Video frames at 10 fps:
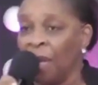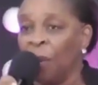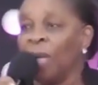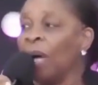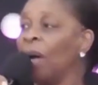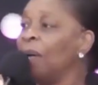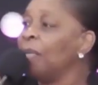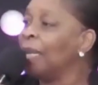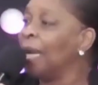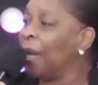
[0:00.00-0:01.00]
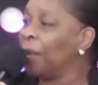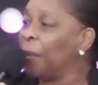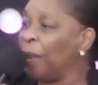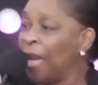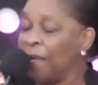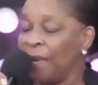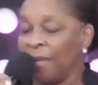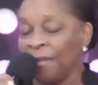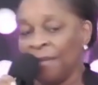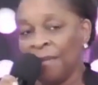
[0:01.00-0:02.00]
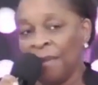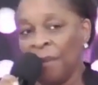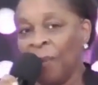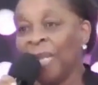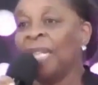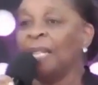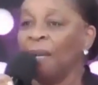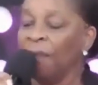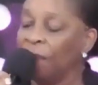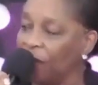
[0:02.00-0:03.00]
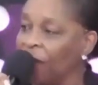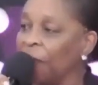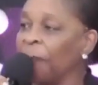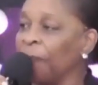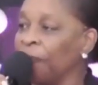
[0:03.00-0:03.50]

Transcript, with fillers: We honor our parents. We love them.